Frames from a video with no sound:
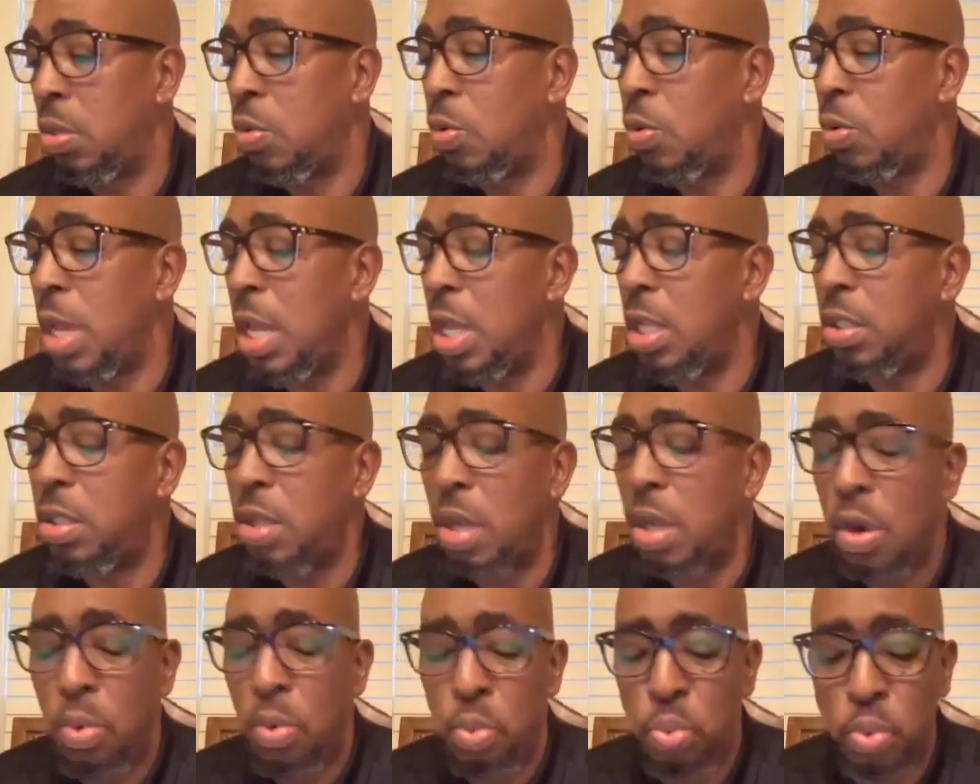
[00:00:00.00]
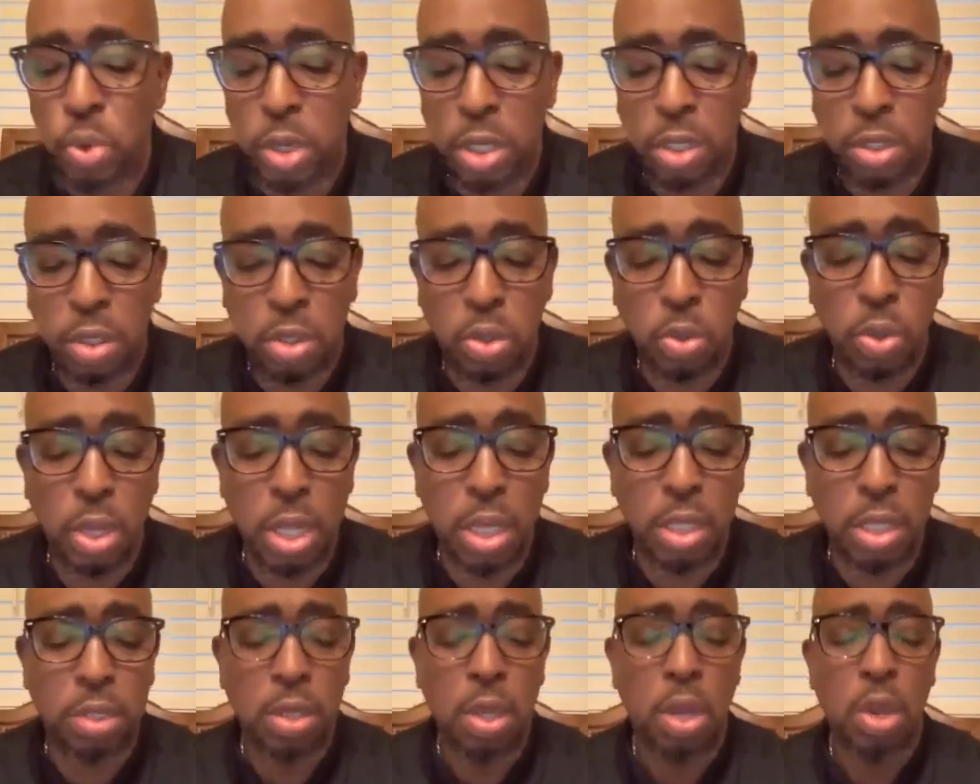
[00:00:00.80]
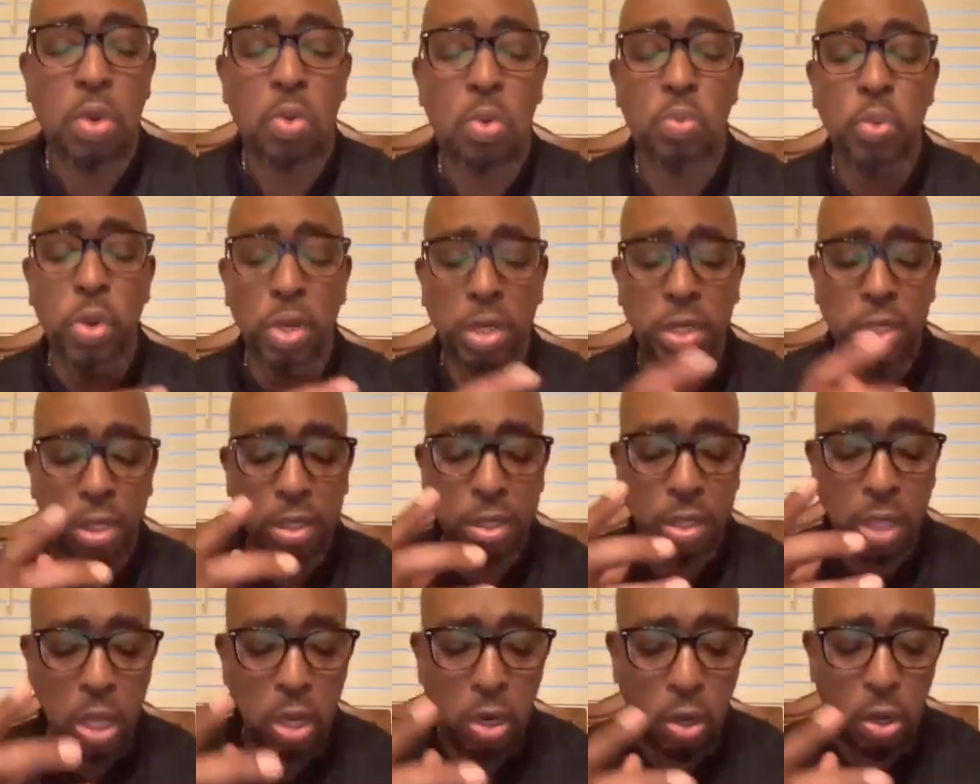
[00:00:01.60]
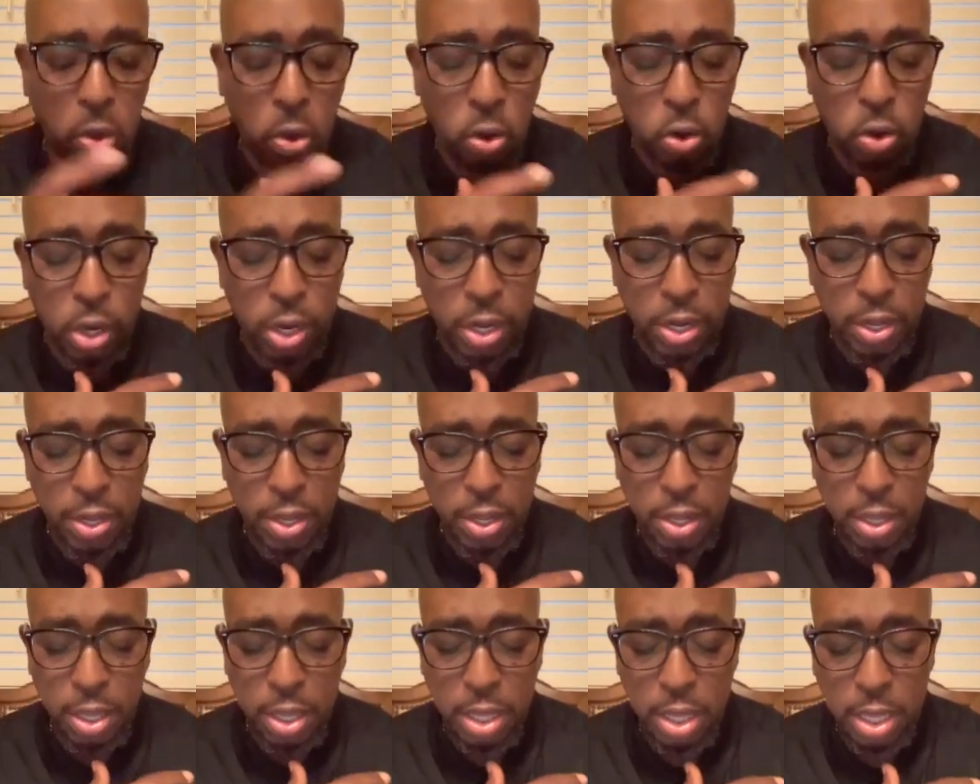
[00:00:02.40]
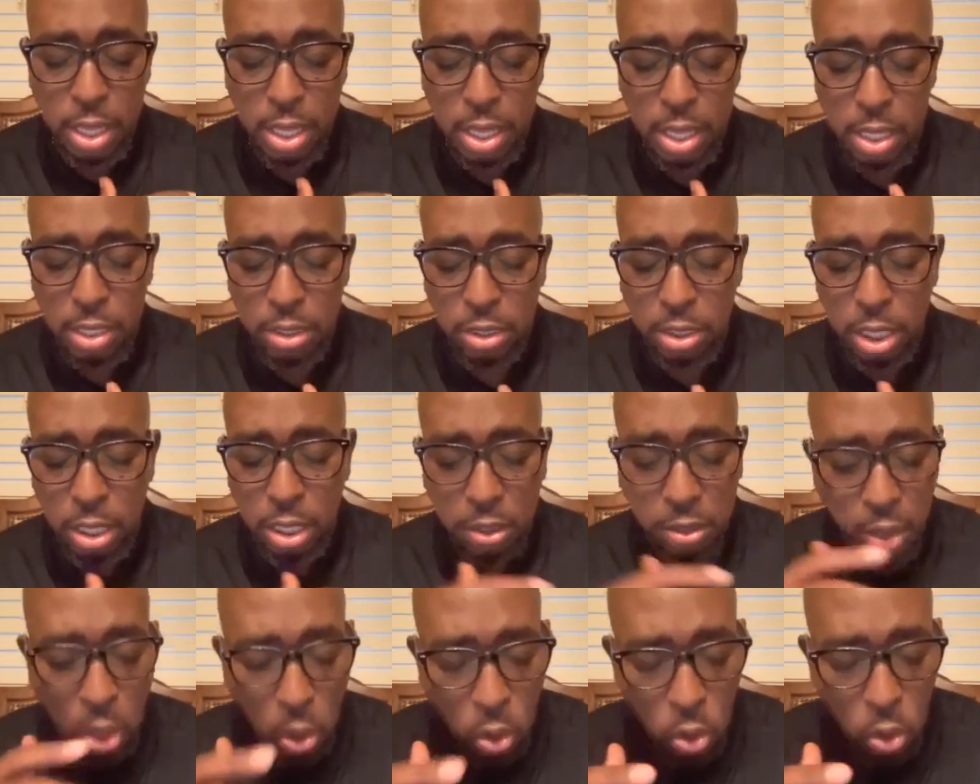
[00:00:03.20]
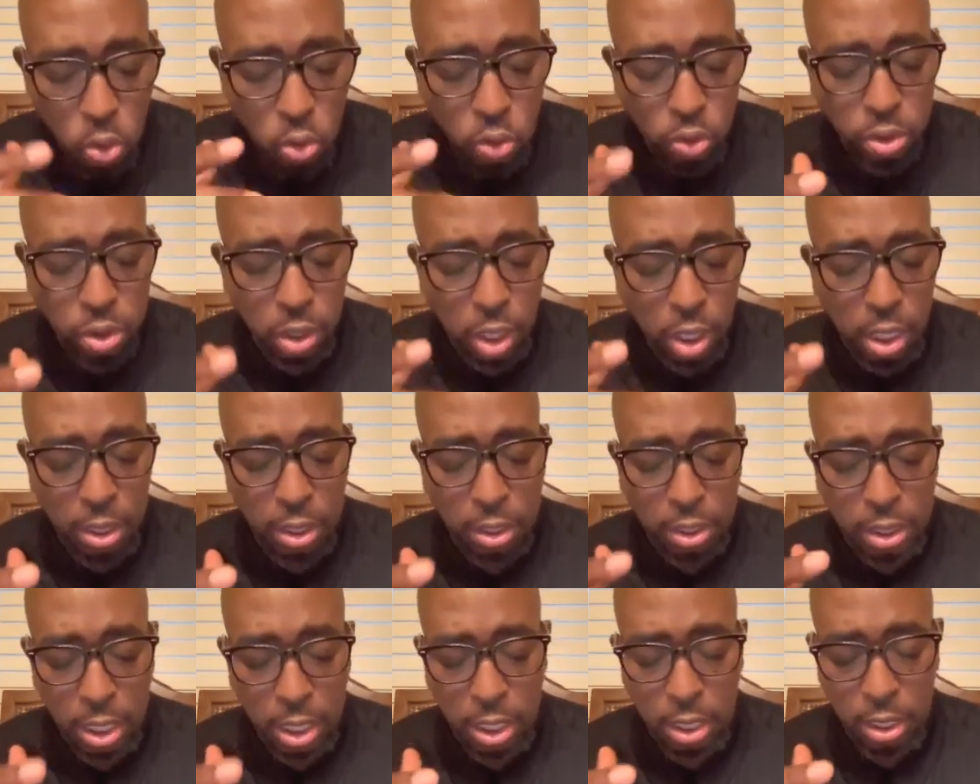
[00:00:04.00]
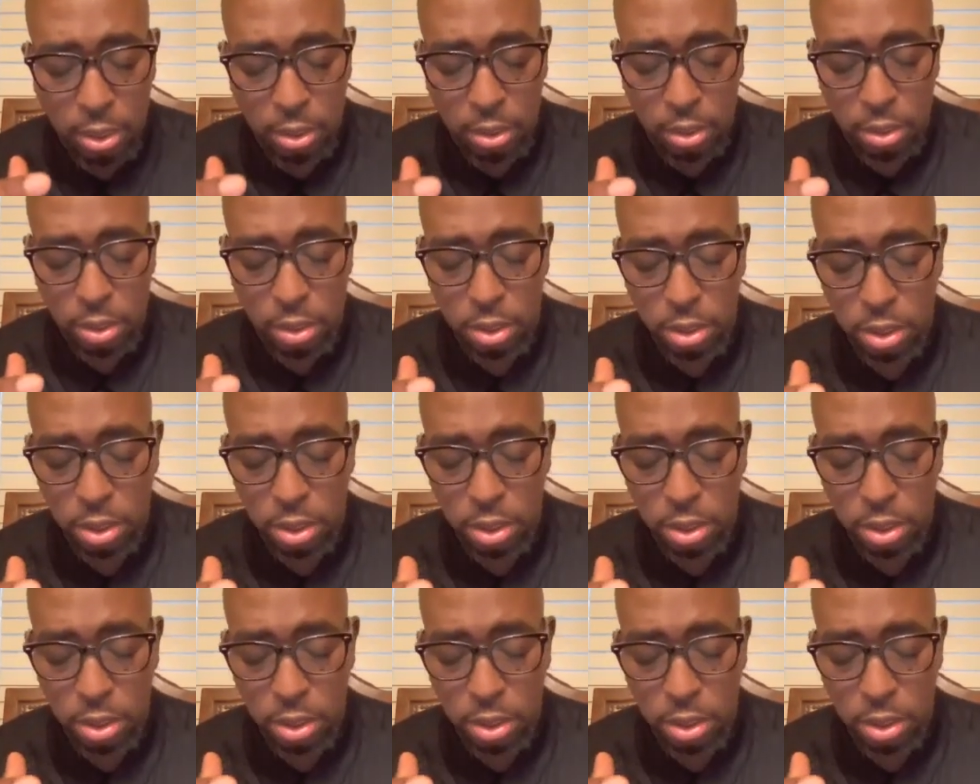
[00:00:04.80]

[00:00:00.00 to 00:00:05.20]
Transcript: through his through his riches and glory. See, those are the things